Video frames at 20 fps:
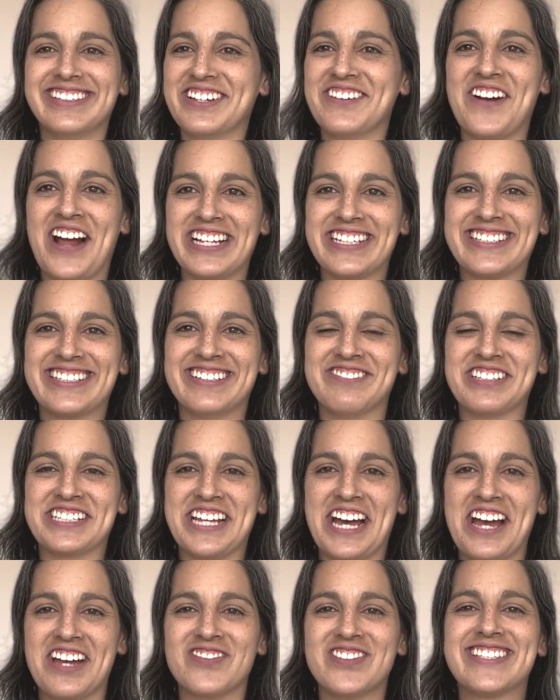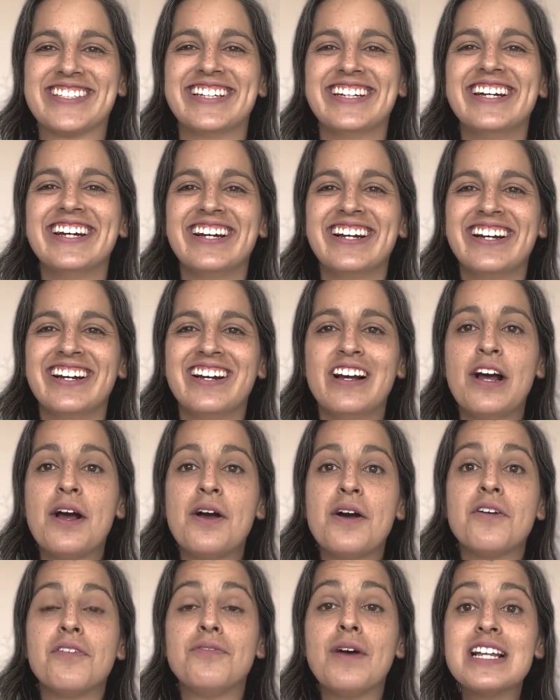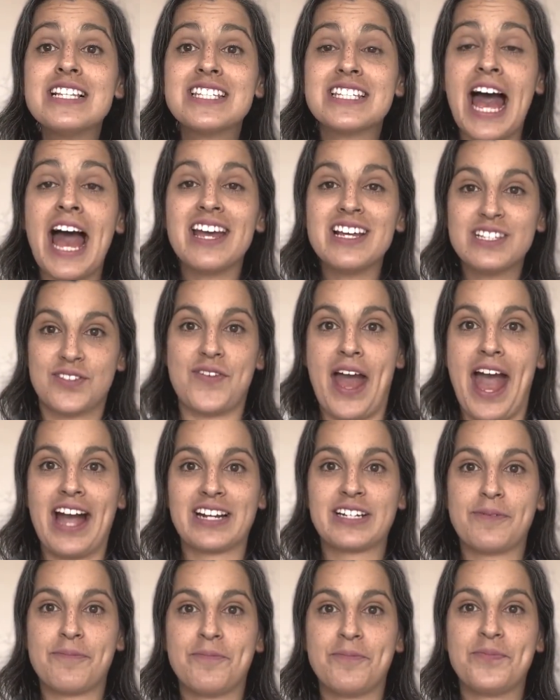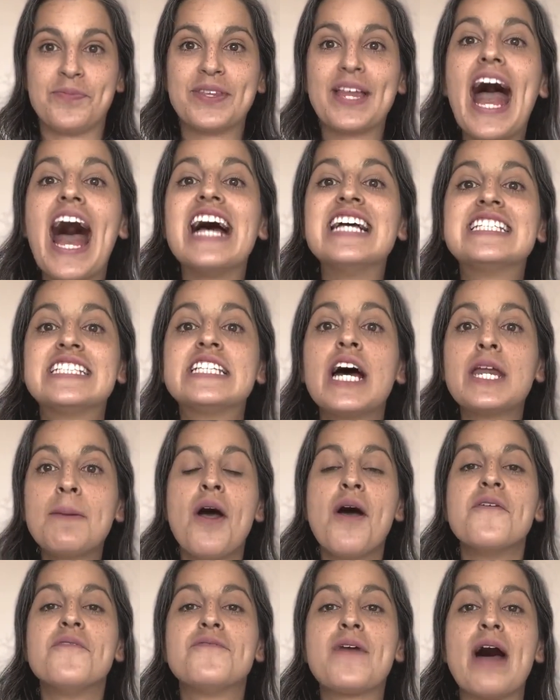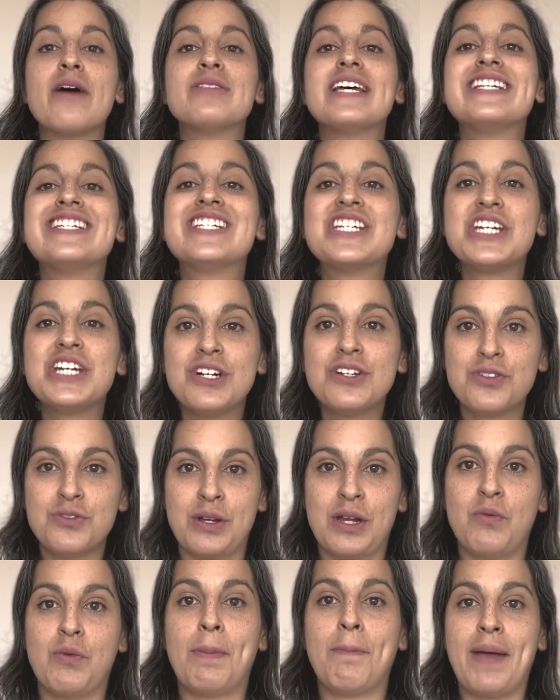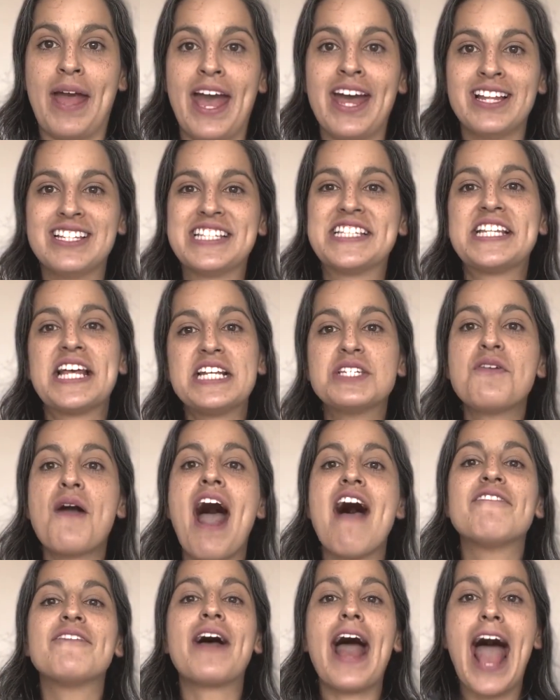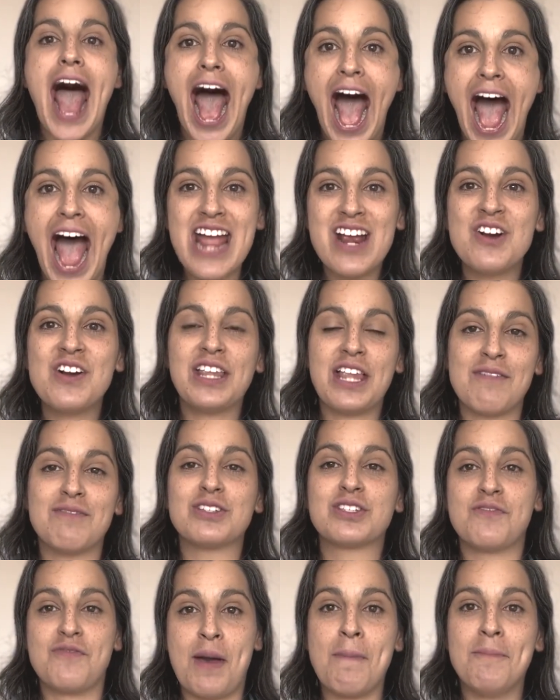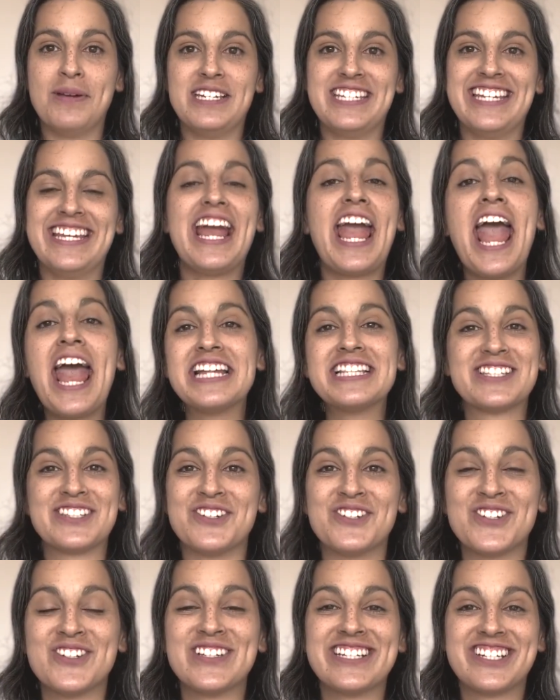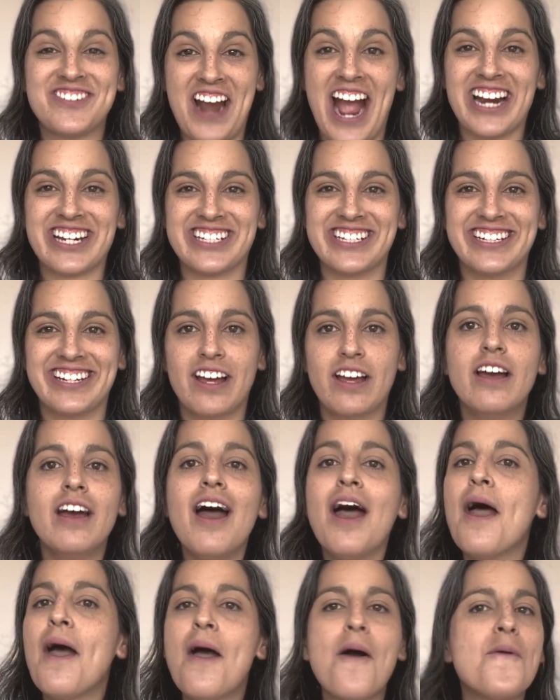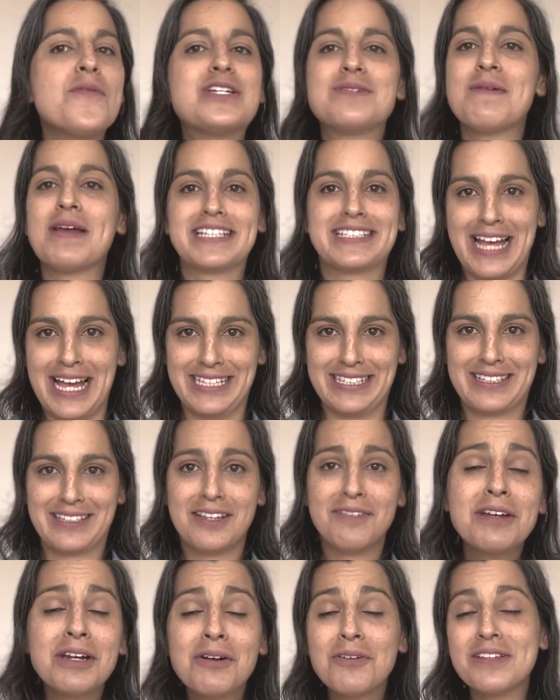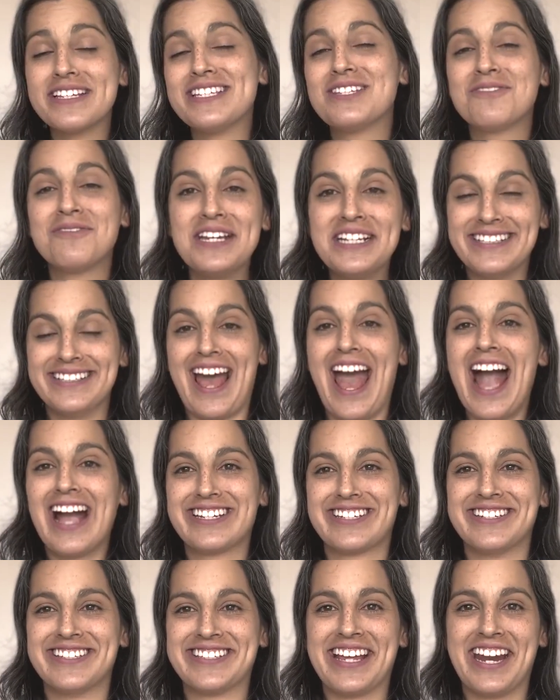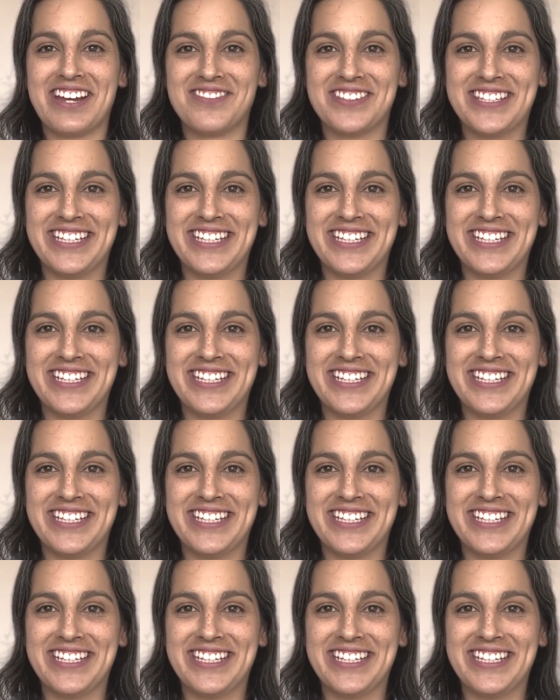the rest of the times. Fun science fact. A study found that children with pets tend to have higher levels of empathy and social interaction, which makes sense given all the sweet actions that I've